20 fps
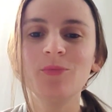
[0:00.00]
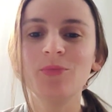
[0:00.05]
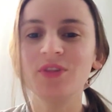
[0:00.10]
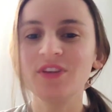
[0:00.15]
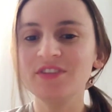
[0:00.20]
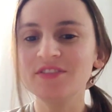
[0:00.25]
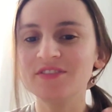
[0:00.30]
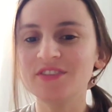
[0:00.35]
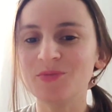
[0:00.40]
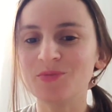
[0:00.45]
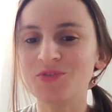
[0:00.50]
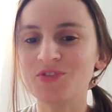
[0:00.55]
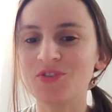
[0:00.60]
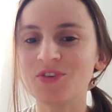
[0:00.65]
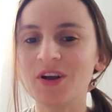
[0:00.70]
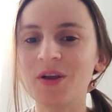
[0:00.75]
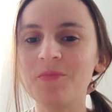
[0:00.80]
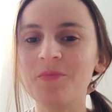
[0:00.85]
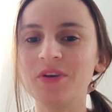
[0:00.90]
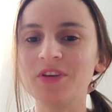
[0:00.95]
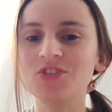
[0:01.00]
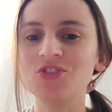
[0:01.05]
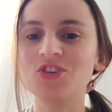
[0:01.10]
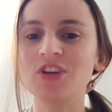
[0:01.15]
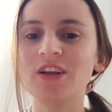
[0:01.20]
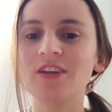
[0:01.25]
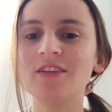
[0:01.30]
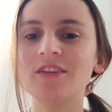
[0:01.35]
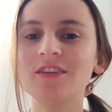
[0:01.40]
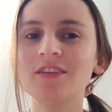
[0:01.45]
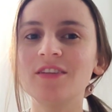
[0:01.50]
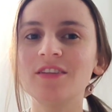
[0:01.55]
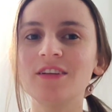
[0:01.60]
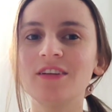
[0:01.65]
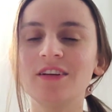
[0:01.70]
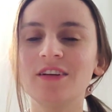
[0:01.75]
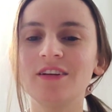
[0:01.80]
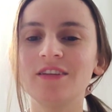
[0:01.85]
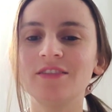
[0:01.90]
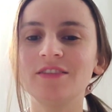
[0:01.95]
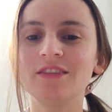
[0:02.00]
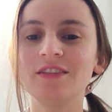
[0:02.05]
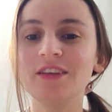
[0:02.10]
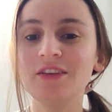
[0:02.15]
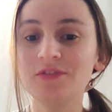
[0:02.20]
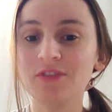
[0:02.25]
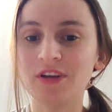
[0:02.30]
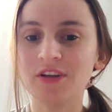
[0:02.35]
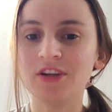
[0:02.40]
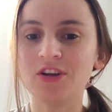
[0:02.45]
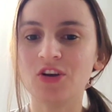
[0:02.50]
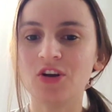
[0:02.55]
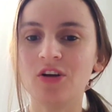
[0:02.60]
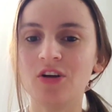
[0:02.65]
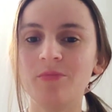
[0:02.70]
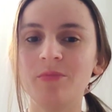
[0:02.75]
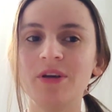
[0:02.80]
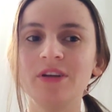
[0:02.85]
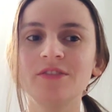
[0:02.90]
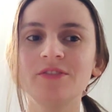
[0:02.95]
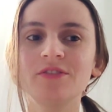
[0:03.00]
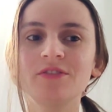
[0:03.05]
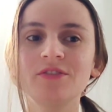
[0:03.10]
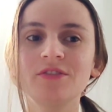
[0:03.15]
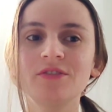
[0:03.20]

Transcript: Please subscribe my channel and leave any comment